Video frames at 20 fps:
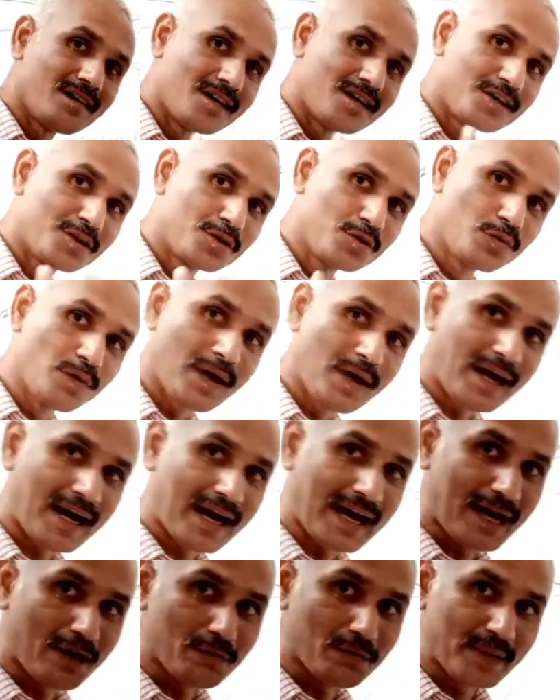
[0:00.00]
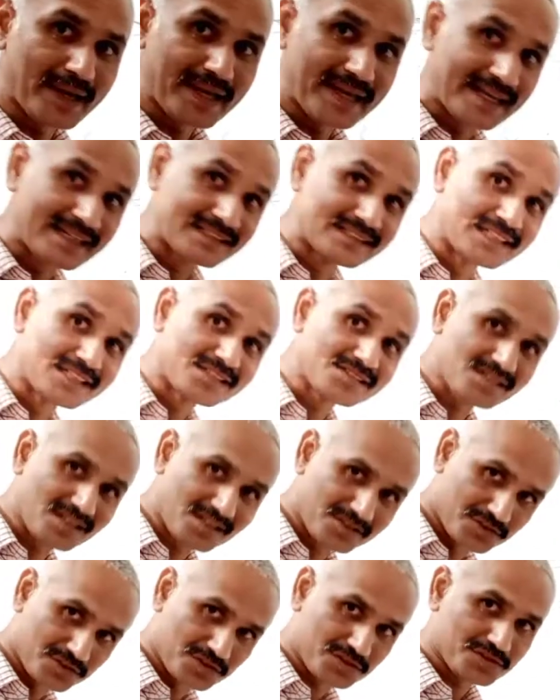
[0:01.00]
do have my
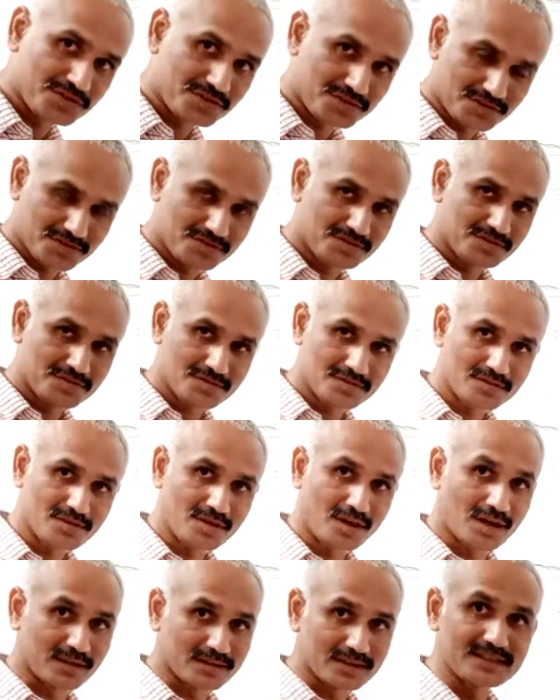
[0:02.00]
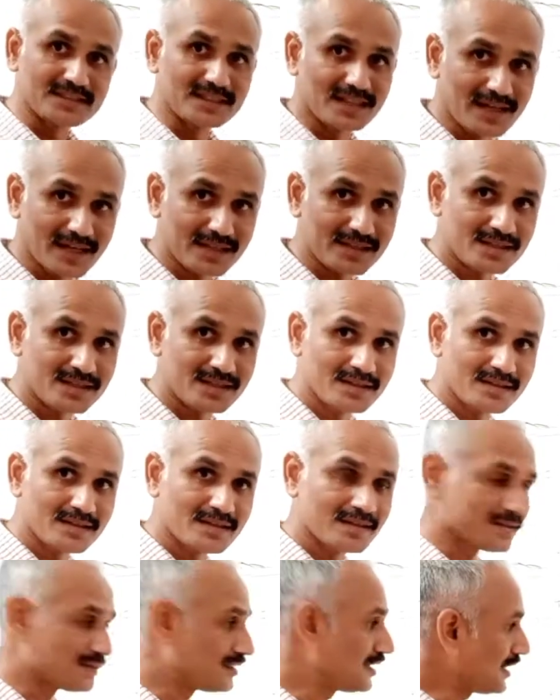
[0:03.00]
existence on this
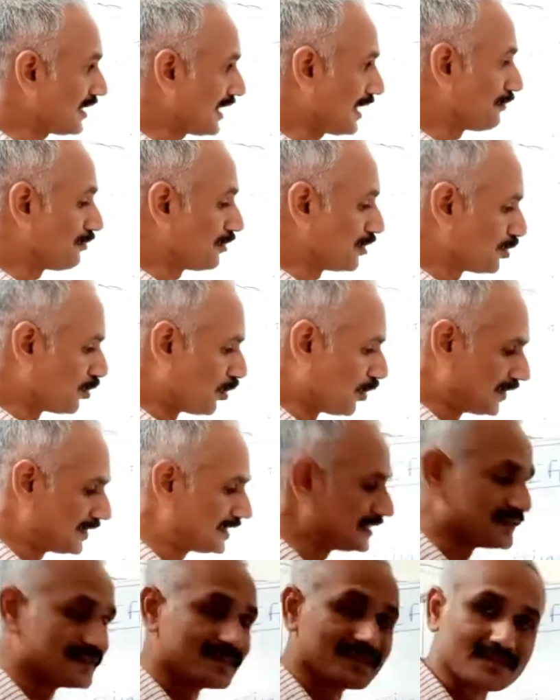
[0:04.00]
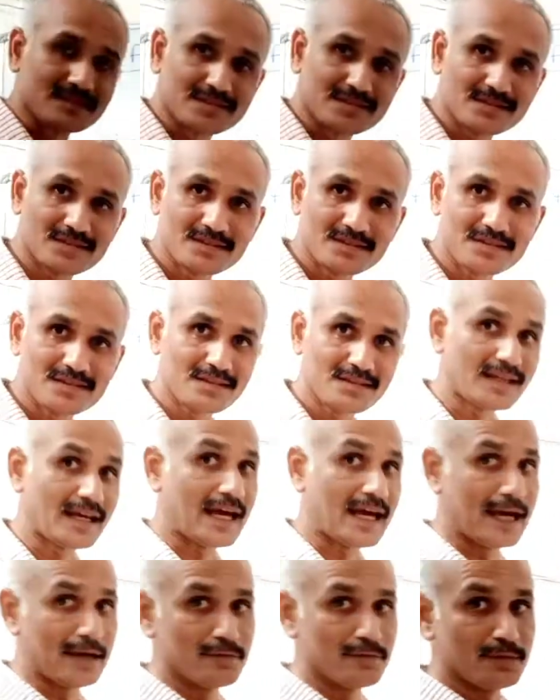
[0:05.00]
earth, then I will do all these things.
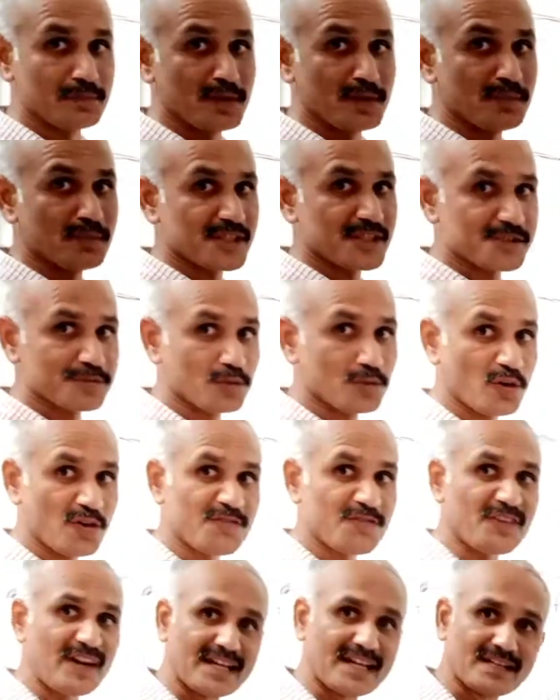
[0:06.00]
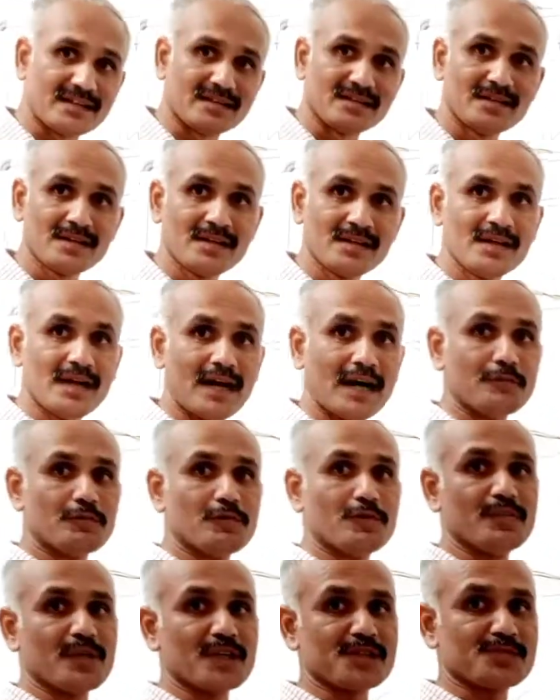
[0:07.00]
I will be much more fine. I will
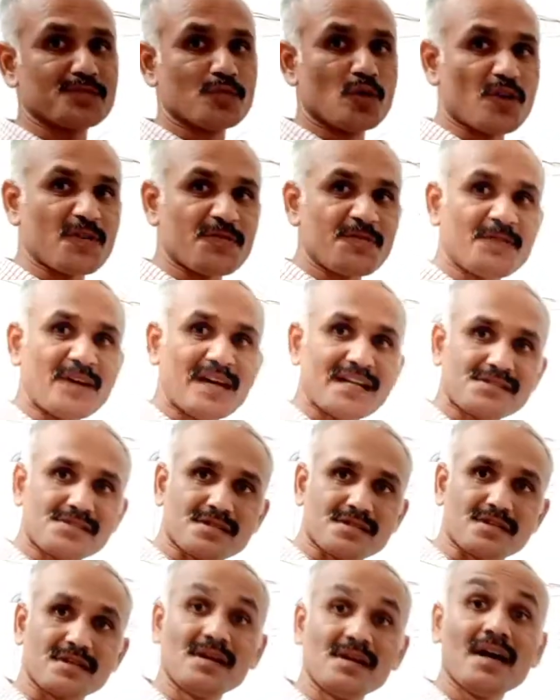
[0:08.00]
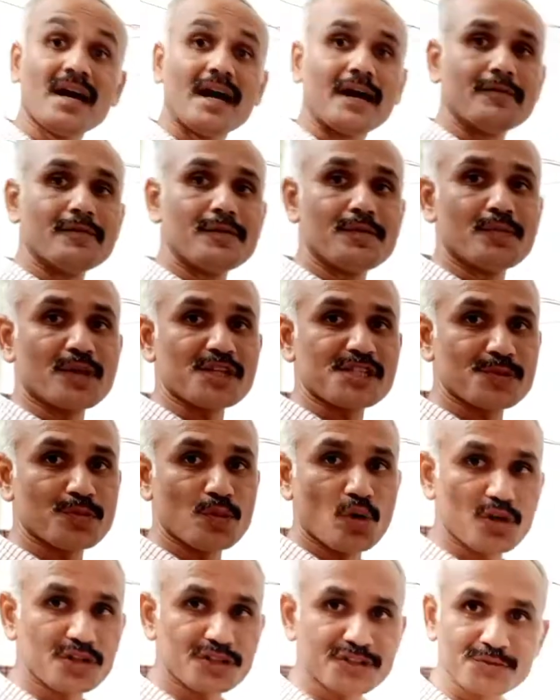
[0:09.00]
be much more faster. I will be much
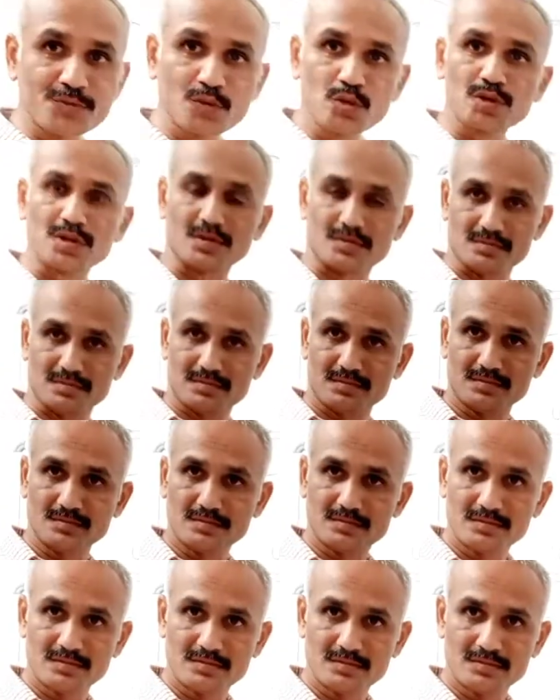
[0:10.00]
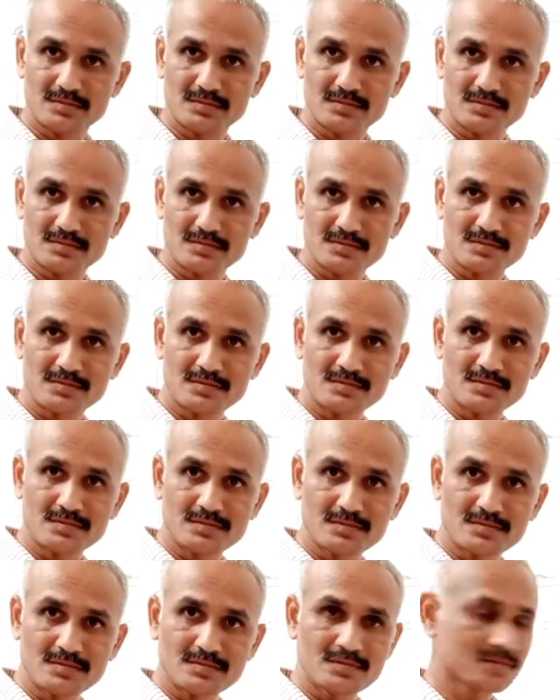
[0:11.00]
more smoother
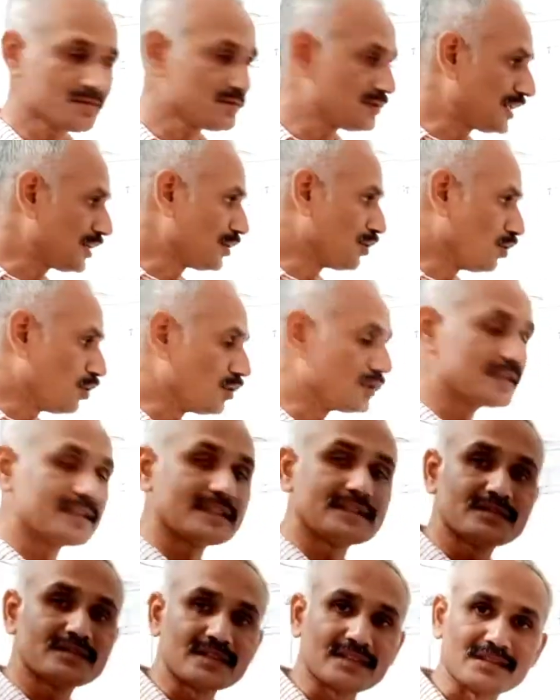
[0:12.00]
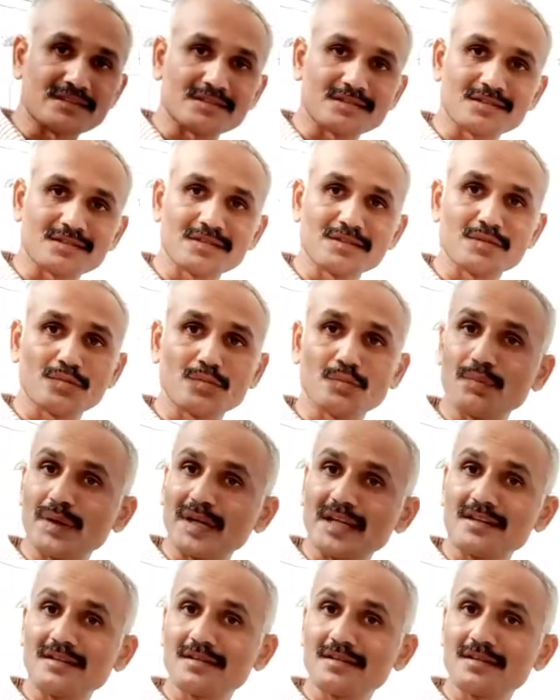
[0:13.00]
than all these things. But